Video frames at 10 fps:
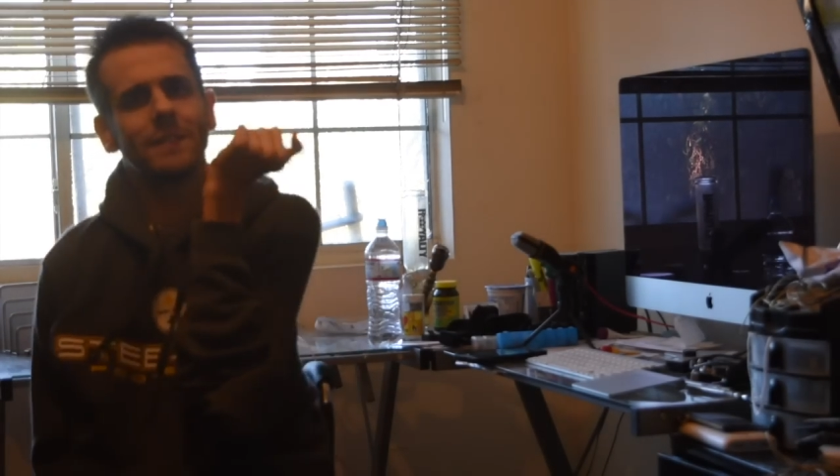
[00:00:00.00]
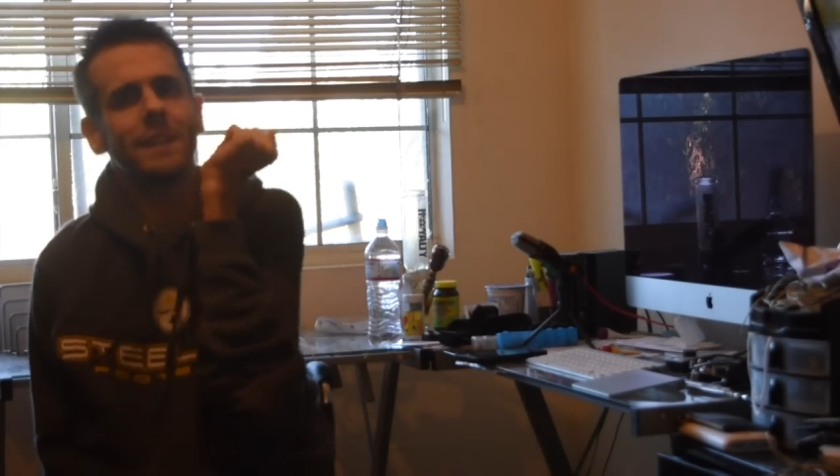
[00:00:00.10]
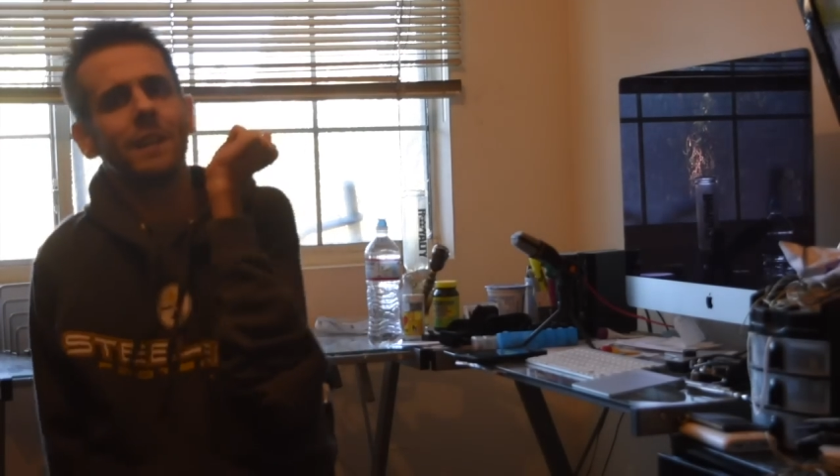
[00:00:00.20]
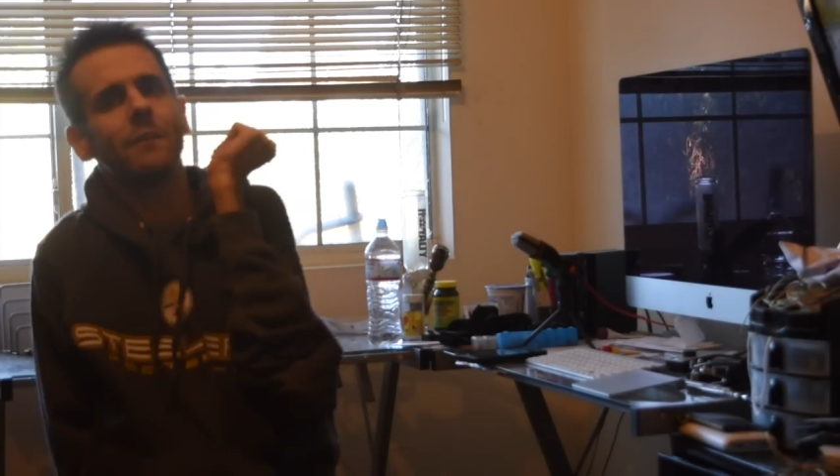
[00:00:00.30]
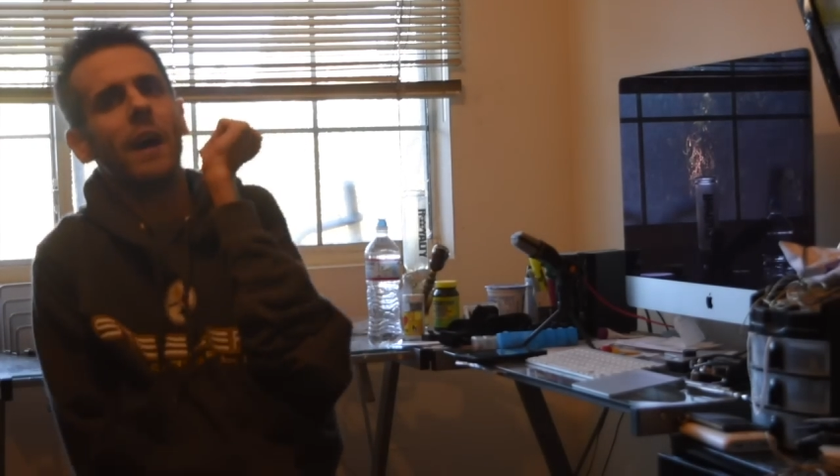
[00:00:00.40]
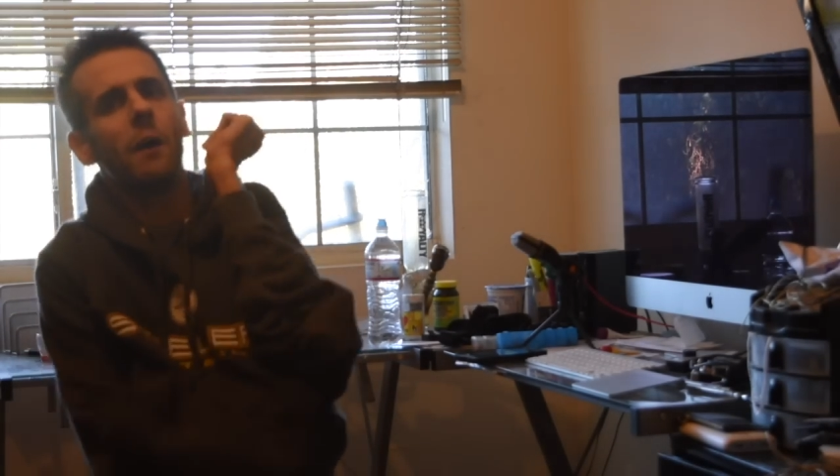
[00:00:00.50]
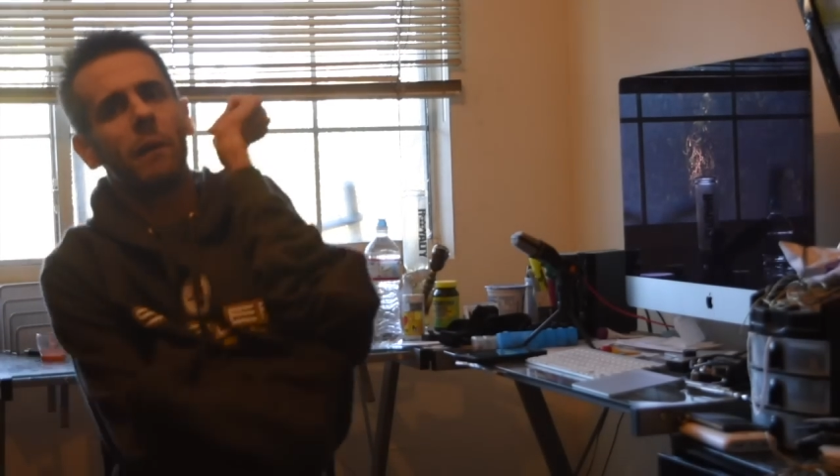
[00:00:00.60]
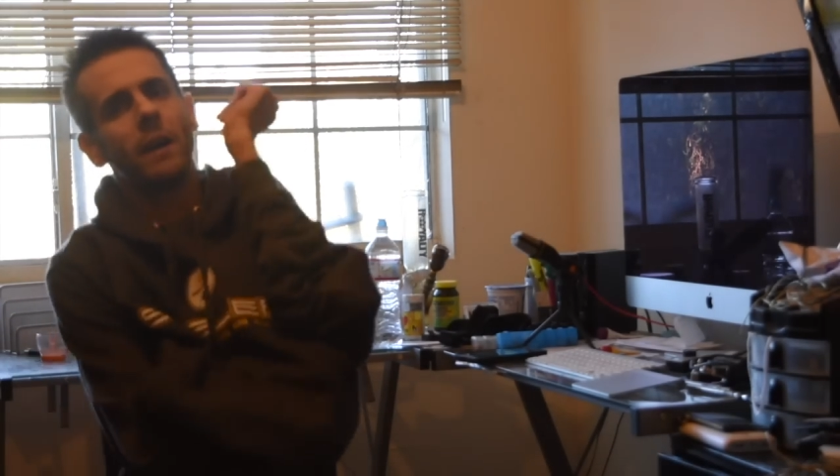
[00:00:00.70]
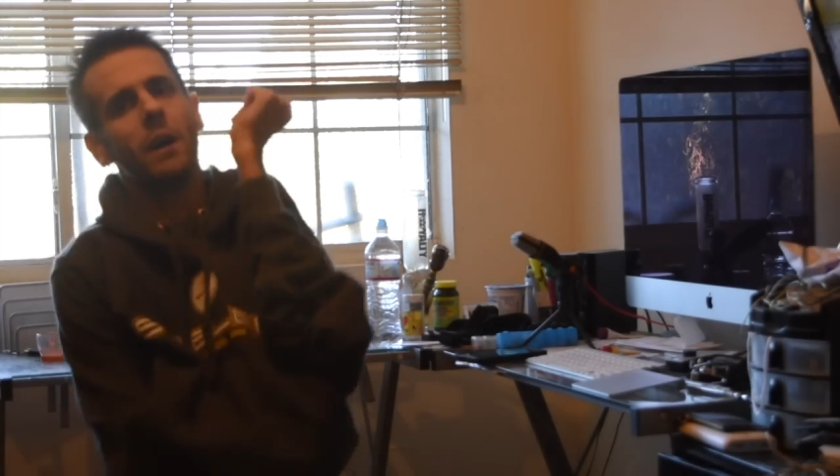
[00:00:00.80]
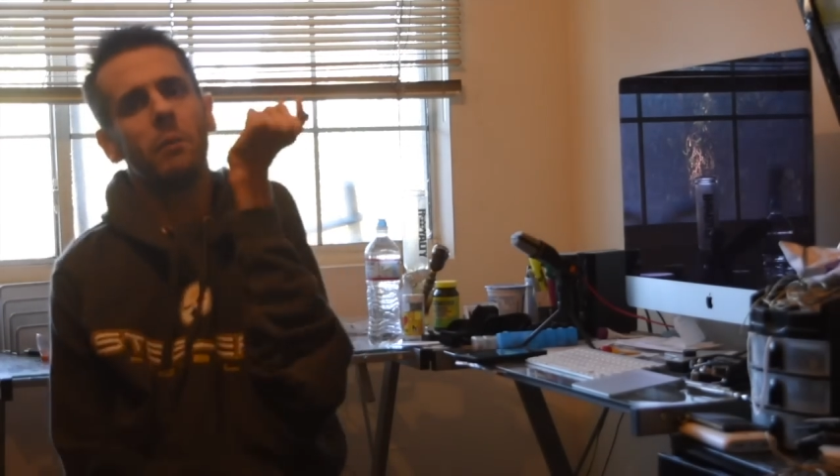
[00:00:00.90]
it around
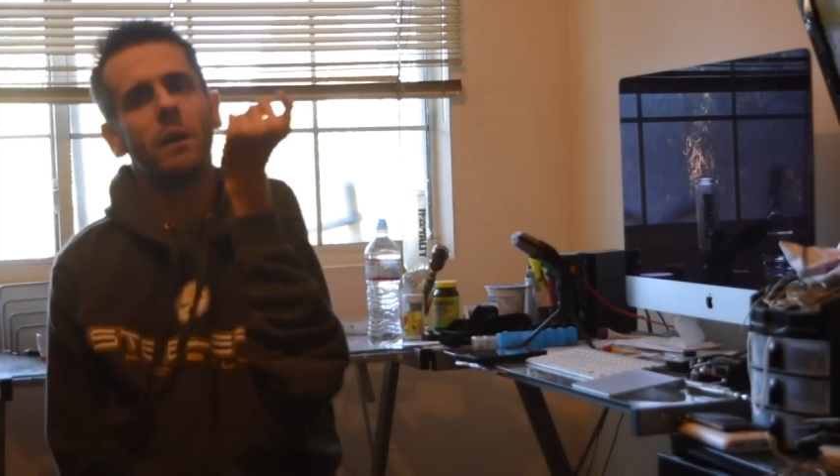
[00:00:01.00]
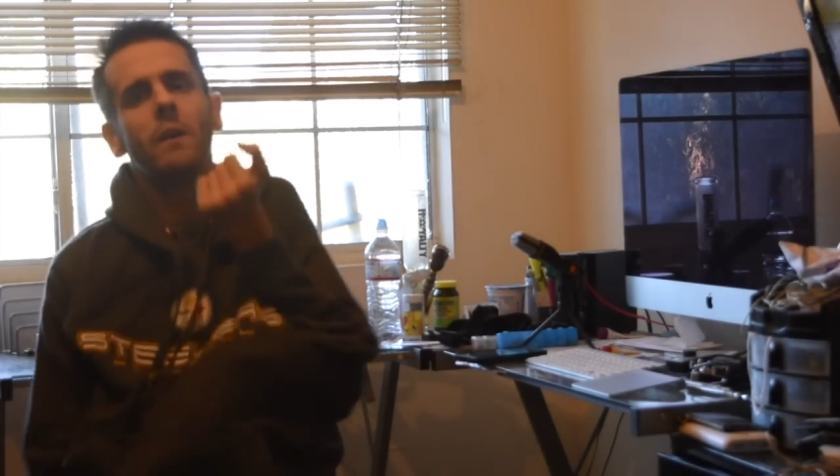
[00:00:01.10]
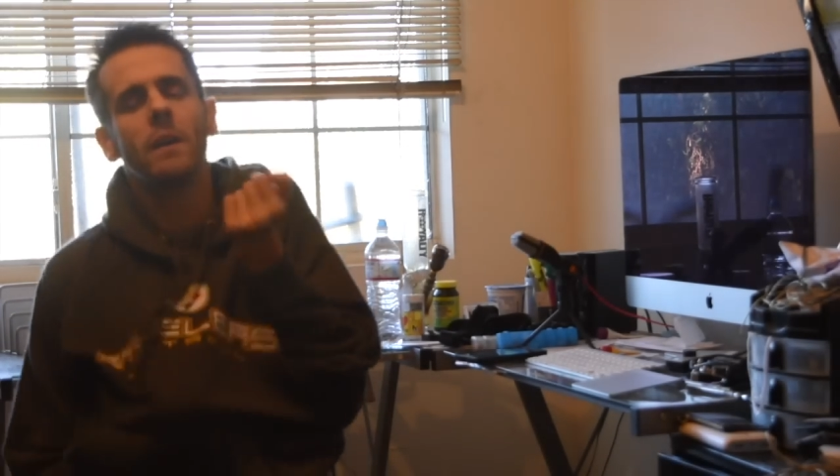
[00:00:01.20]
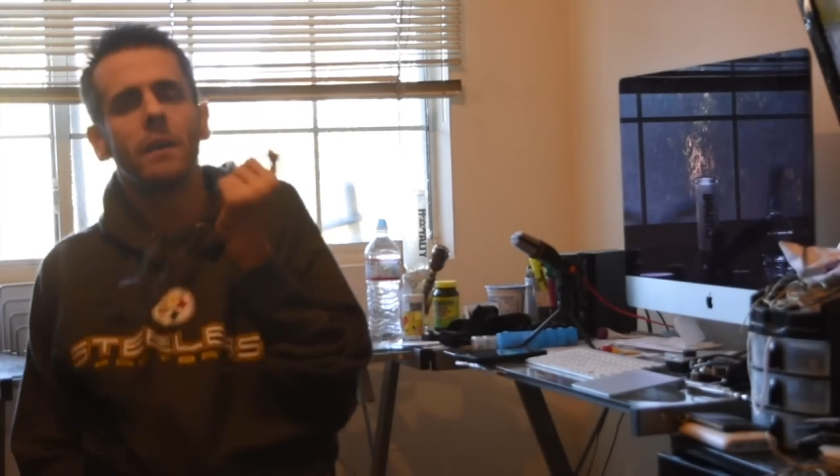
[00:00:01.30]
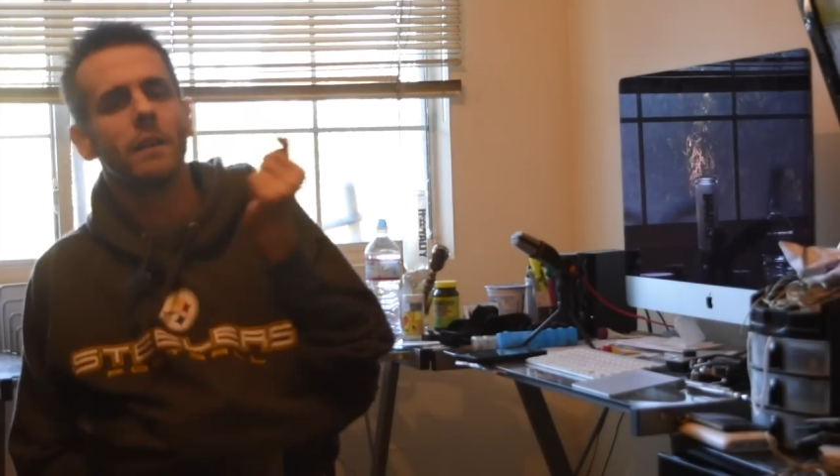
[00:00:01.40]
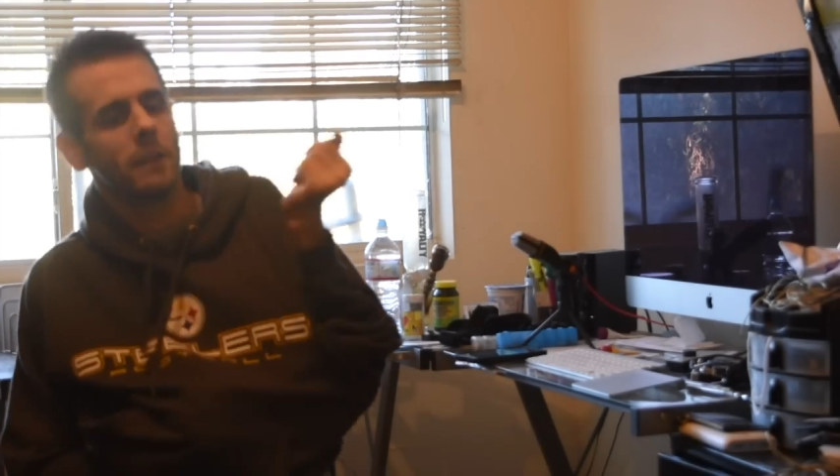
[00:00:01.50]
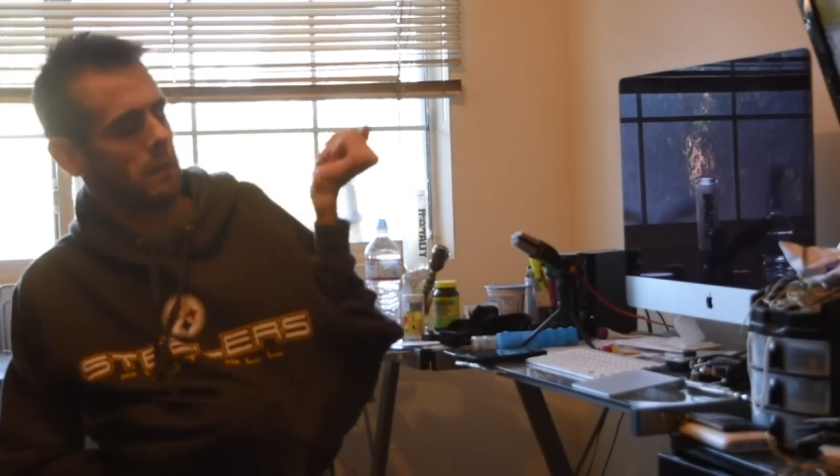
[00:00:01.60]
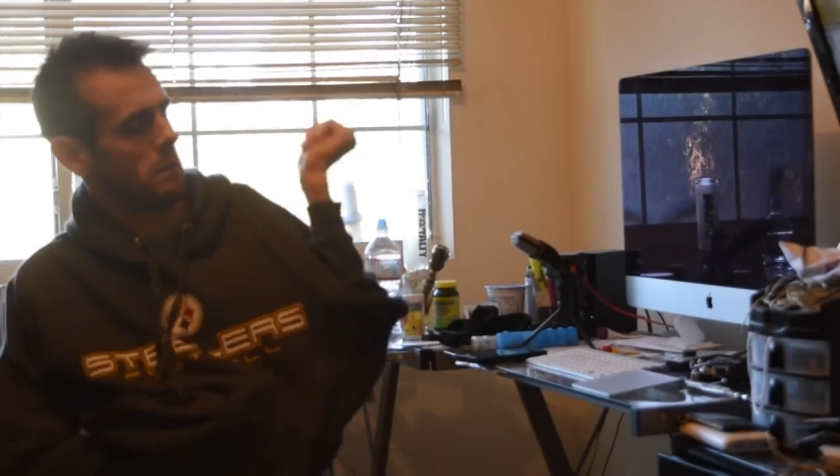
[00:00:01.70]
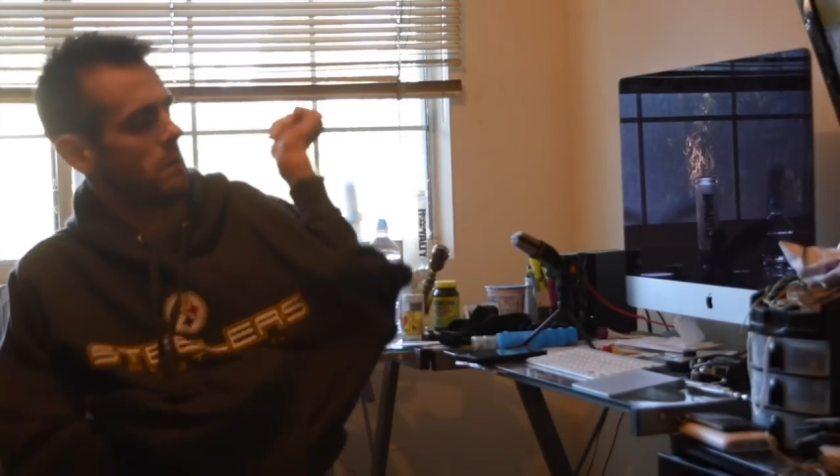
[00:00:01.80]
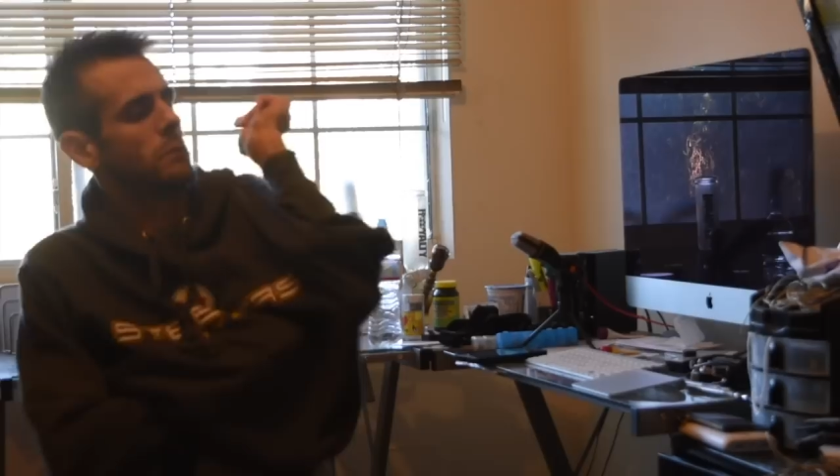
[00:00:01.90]
my elbow.
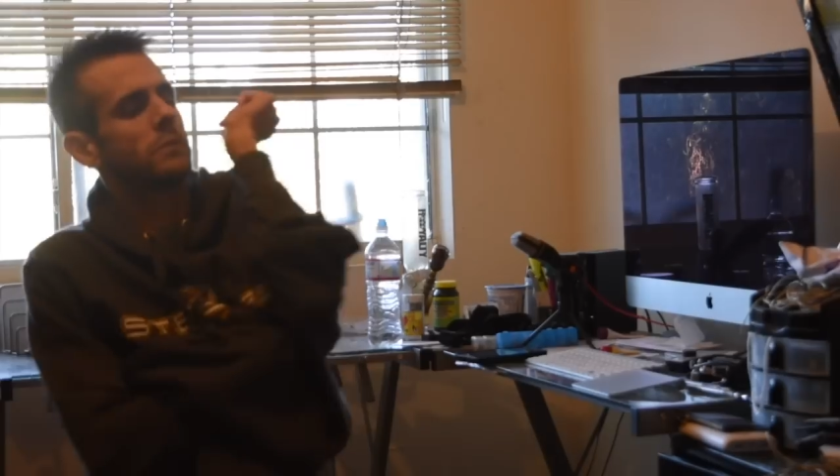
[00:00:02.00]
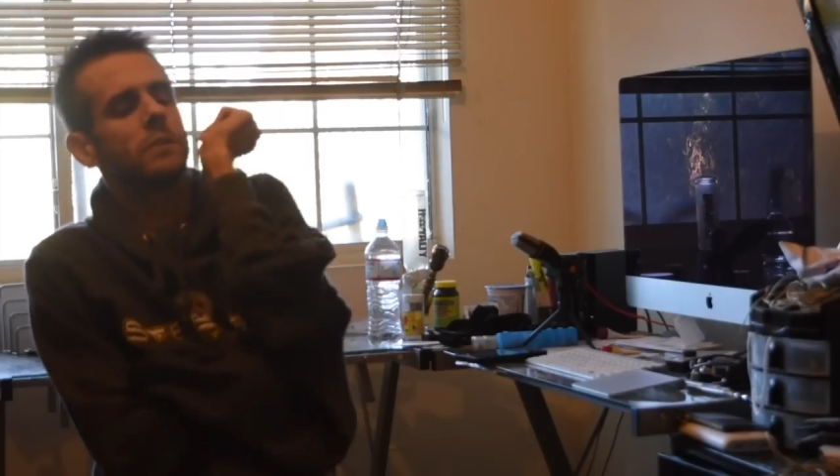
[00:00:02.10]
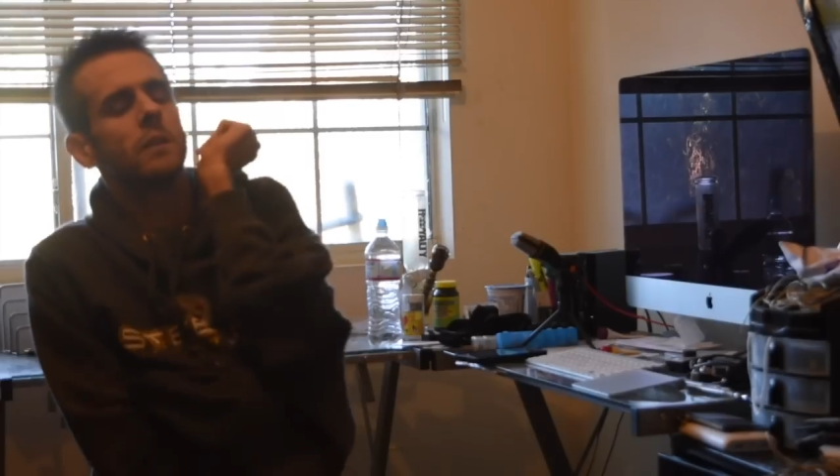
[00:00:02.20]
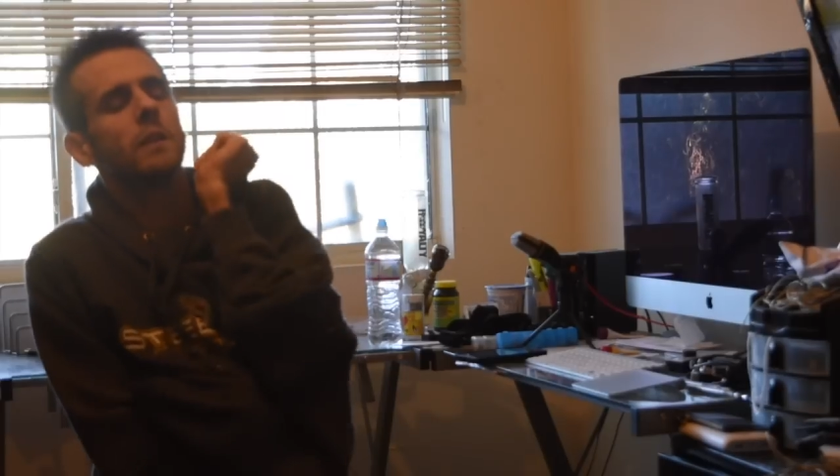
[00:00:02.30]
Oops.